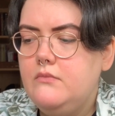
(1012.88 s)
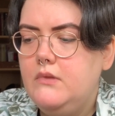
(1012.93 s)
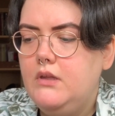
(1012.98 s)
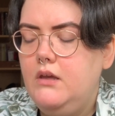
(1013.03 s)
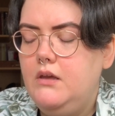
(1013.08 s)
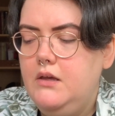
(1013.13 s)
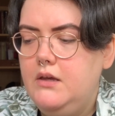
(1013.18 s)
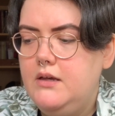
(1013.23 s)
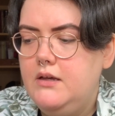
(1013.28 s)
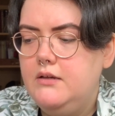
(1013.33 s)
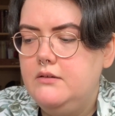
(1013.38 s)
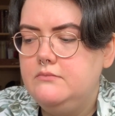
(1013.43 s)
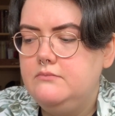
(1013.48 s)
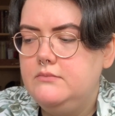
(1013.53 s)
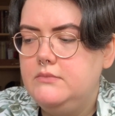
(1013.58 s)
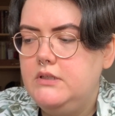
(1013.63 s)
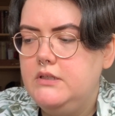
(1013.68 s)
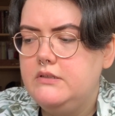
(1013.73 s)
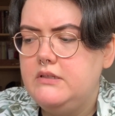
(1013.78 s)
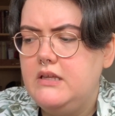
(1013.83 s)

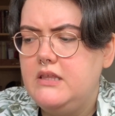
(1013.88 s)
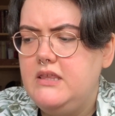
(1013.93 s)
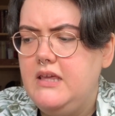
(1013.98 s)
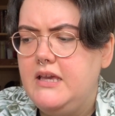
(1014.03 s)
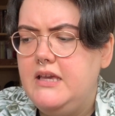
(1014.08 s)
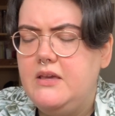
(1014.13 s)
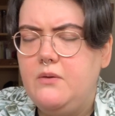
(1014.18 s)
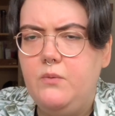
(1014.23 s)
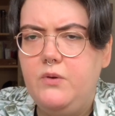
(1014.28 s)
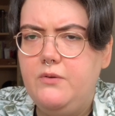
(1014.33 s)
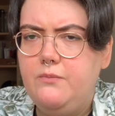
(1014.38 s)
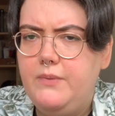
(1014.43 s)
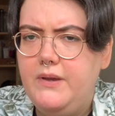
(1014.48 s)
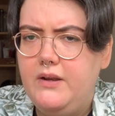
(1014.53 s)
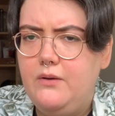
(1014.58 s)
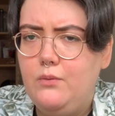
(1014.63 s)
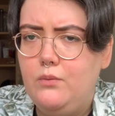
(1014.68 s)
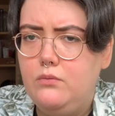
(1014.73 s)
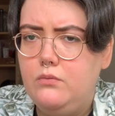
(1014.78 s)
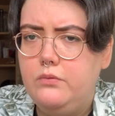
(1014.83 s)
because I think it would have
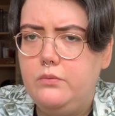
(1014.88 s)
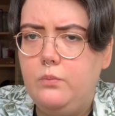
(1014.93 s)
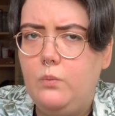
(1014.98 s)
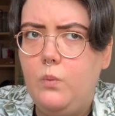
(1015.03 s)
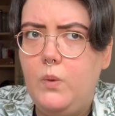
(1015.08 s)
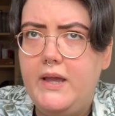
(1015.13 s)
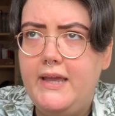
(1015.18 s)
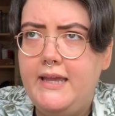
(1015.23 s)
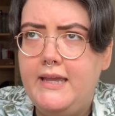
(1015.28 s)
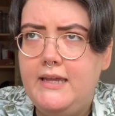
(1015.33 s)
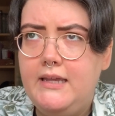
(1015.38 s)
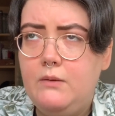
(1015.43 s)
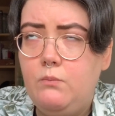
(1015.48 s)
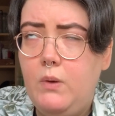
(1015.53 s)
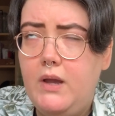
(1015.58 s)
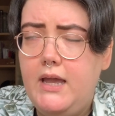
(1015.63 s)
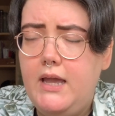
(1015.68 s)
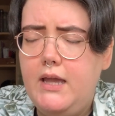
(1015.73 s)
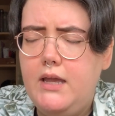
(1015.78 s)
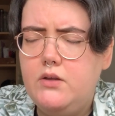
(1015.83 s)
been
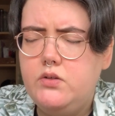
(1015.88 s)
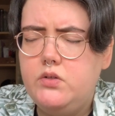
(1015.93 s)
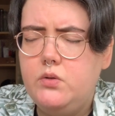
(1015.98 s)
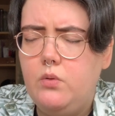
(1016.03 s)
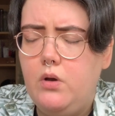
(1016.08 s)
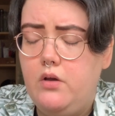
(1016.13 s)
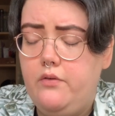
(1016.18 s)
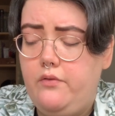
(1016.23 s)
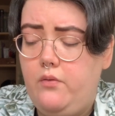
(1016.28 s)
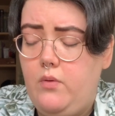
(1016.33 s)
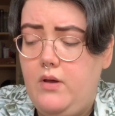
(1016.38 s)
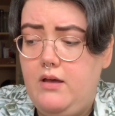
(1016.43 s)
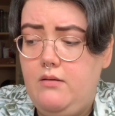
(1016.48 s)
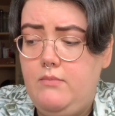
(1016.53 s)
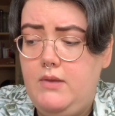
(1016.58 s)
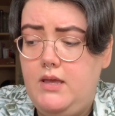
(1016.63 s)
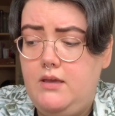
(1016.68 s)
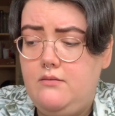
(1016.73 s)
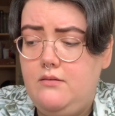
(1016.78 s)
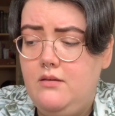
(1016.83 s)
way too
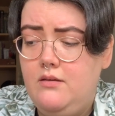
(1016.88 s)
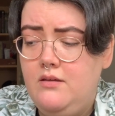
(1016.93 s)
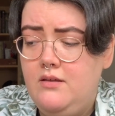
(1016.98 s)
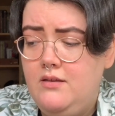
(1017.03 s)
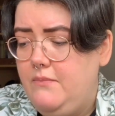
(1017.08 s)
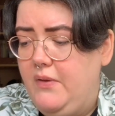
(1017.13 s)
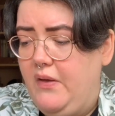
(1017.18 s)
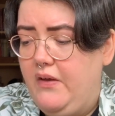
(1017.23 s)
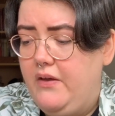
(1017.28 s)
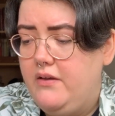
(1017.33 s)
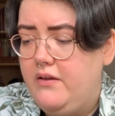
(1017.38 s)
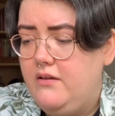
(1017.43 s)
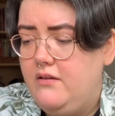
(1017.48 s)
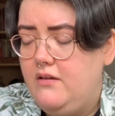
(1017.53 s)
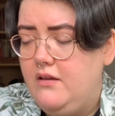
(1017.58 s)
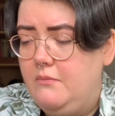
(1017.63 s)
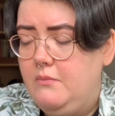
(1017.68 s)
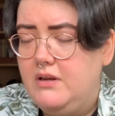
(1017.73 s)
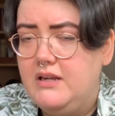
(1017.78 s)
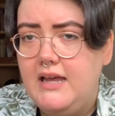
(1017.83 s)
overwhelming, but
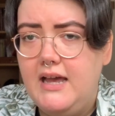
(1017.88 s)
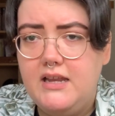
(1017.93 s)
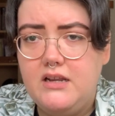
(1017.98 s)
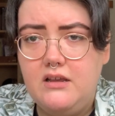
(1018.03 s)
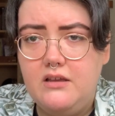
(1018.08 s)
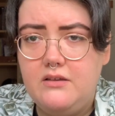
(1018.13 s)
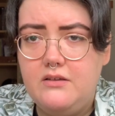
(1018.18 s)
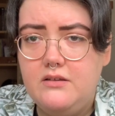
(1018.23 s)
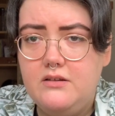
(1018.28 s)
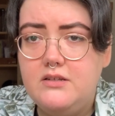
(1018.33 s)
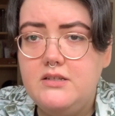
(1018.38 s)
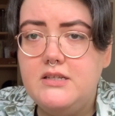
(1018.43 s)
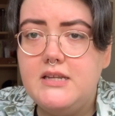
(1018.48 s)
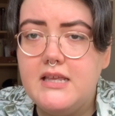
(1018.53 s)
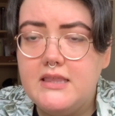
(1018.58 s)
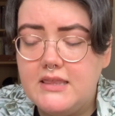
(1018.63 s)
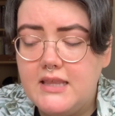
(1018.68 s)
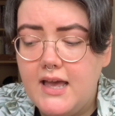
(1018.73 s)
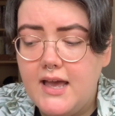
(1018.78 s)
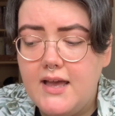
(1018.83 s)
I'm glad I
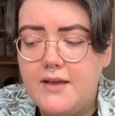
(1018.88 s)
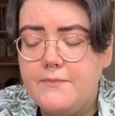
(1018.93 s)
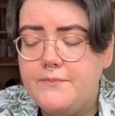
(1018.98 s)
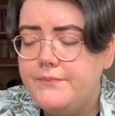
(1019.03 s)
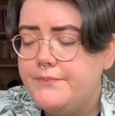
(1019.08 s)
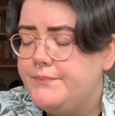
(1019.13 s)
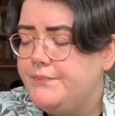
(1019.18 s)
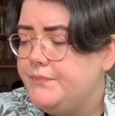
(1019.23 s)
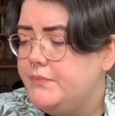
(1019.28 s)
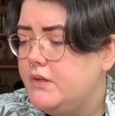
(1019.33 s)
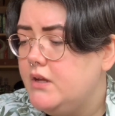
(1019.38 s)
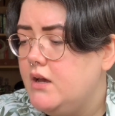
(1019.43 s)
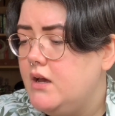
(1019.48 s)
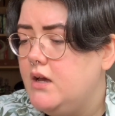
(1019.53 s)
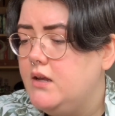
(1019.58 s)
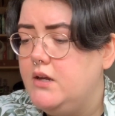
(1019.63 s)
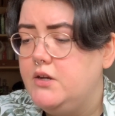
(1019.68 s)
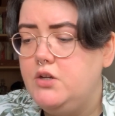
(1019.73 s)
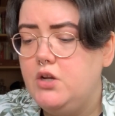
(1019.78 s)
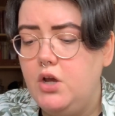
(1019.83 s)
did that.
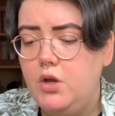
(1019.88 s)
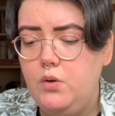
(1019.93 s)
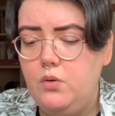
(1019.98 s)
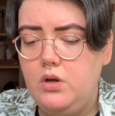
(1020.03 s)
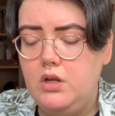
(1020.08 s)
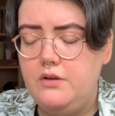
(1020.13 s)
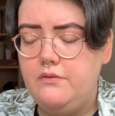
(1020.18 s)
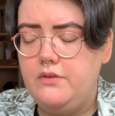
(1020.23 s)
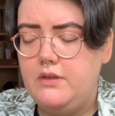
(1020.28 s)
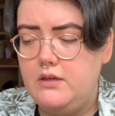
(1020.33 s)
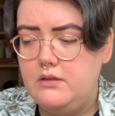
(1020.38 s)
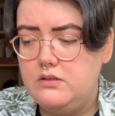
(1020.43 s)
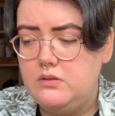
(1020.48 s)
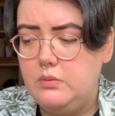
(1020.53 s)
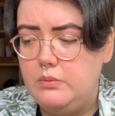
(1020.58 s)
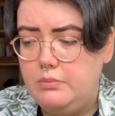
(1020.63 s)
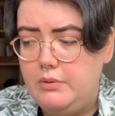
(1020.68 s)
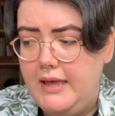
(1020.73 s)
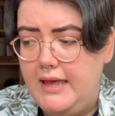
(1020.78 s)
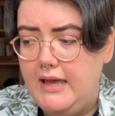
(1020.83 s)
I know kind of things to
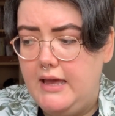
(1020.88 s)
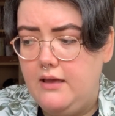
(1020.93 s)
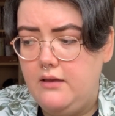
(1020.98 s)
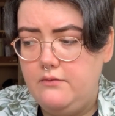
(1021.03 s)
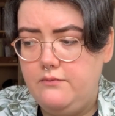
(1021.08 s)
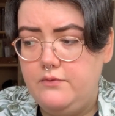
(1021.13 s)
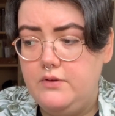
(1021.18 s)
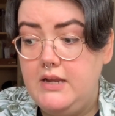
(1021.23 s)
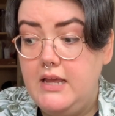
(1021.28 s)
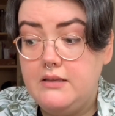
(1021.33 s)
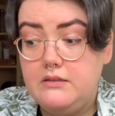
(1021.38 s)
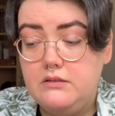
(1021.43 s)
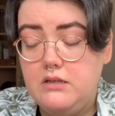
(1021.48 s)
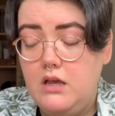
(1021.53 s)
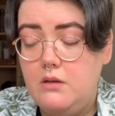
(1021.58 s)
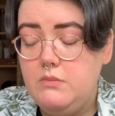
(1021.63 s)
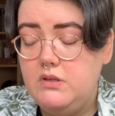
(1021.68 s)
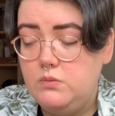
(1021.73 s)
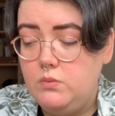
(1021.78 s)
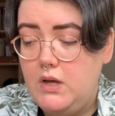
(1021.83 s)
prepare for next
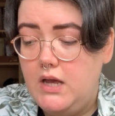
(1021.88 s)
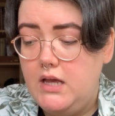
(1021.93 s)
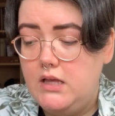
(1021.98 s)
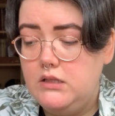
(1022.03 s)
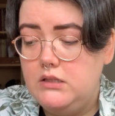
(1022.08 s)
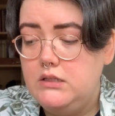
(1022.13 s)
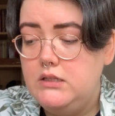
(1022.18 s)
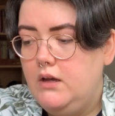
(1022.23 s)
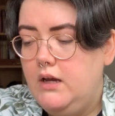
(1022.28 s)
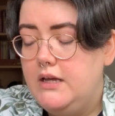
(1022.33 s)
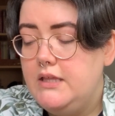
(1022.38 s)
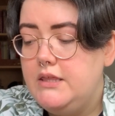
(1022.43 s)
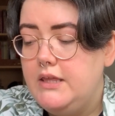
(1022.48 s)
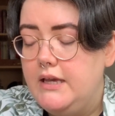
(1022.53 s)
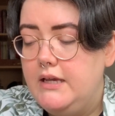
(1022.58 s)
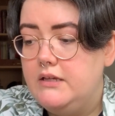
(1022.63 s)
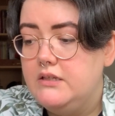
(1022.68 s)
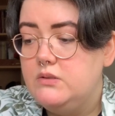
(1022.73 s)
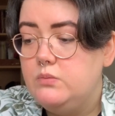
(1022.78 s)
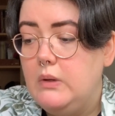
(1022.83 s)
time as well. I
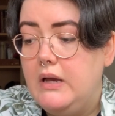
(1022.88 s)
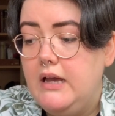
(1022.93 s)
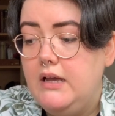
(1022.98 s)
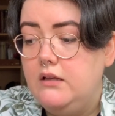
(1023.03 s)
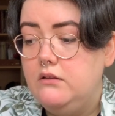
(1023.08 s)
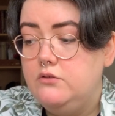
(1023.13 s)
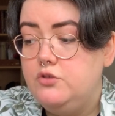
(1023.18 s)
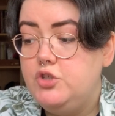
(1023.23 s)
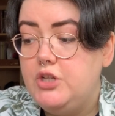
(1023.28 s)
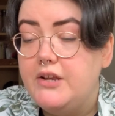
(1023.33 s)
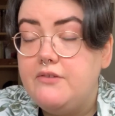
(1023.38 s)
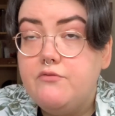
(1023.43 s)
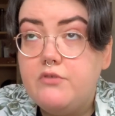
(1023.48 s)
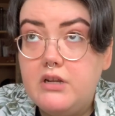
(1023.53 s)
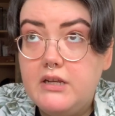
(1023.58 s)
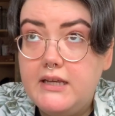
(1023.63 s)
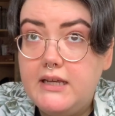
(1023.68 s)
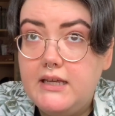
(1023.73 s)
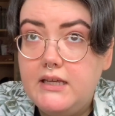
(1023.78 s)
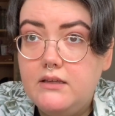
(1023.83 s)
think as well,
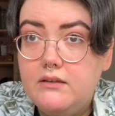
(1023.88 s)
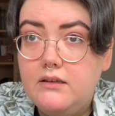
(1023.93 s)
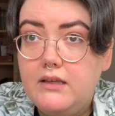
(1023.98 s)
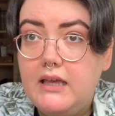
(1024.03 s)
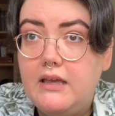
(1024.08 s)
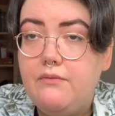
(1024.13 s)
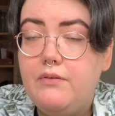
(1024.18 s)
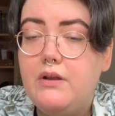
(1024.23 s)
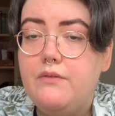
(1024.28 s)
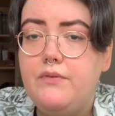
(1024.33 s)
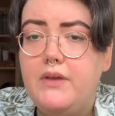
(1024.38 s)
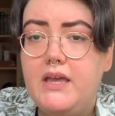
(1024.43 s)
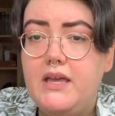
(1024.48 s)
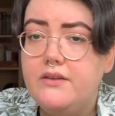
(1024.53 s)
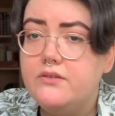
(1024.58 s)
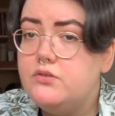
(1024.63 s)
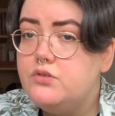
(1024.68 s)
generally, even if it is